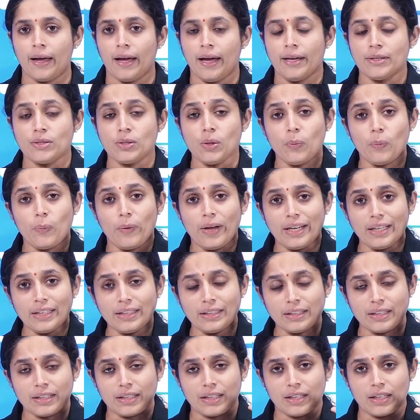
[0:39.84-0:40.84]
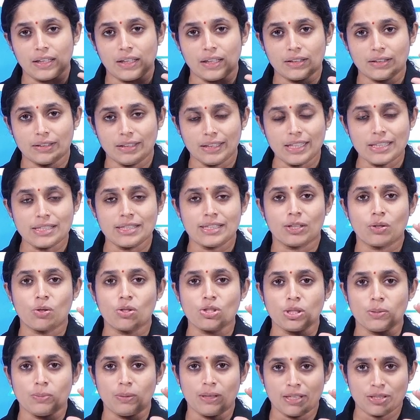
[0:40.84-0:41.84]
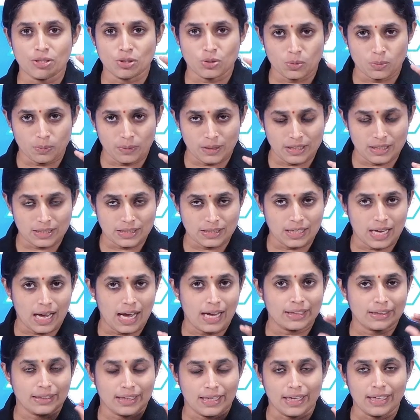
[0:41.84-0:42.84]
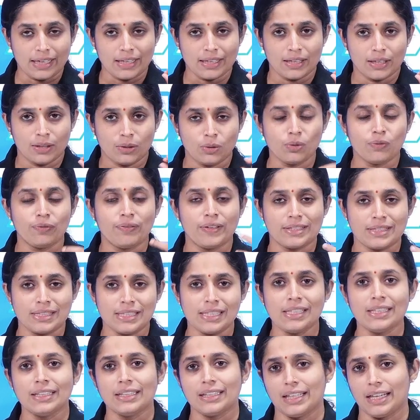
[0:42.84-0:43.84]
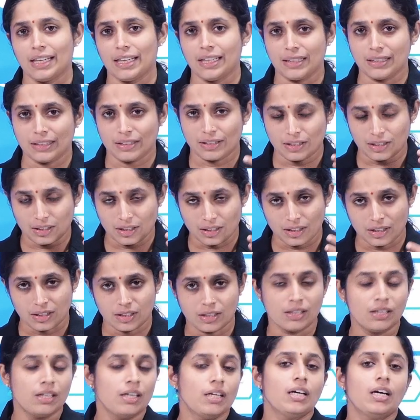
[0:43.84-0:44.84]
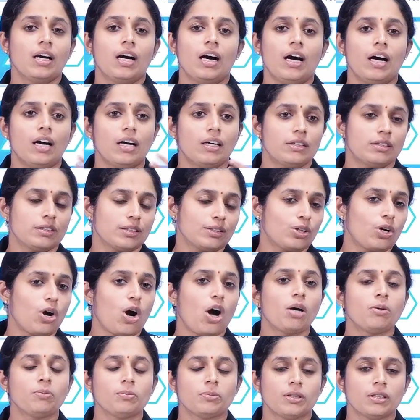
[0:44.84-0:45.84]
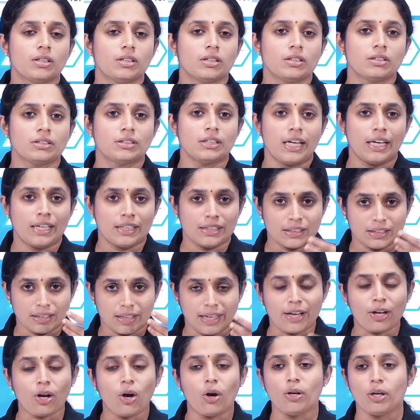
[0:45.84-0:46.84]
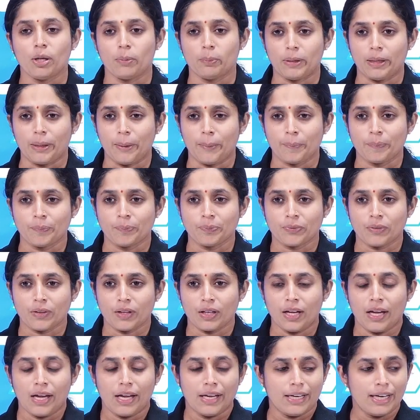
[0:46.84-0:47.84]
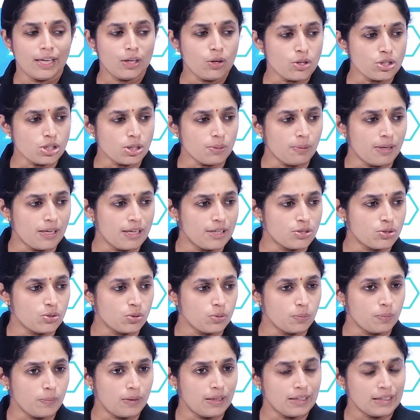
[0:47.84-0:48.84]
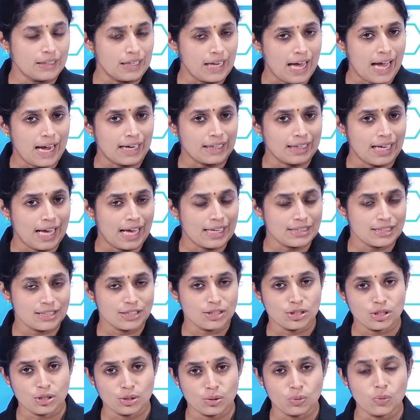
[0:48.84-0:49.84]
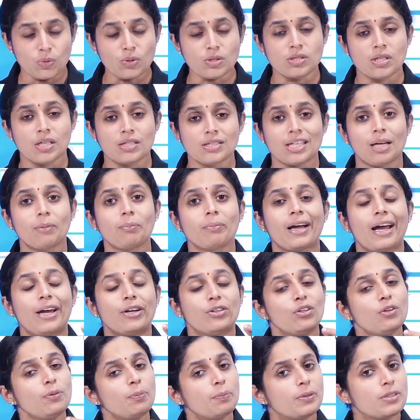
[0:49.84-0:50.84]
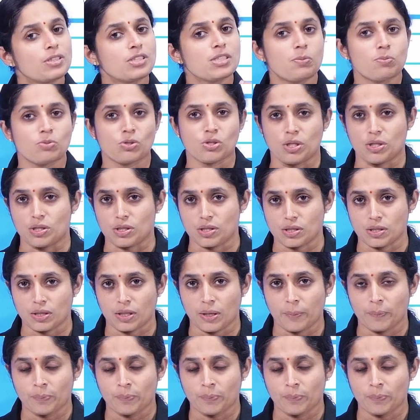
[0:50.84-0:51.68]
So, when these negotiable instruments are there to facilitate commerce and economy, Negotiable Instrument Act has introduced some kind of presumptions.